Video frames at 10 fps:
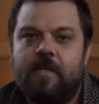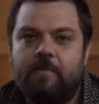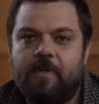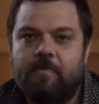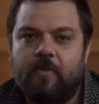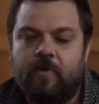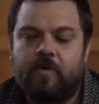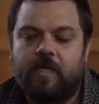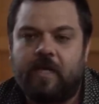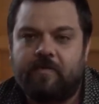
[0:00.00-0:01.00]
a bit
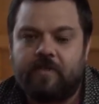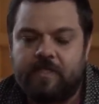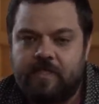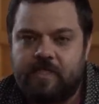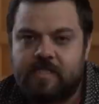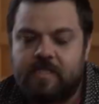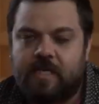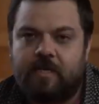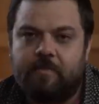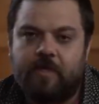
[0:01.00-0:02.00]
more and having written this
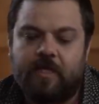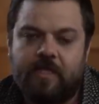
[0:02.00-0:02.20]
entire book,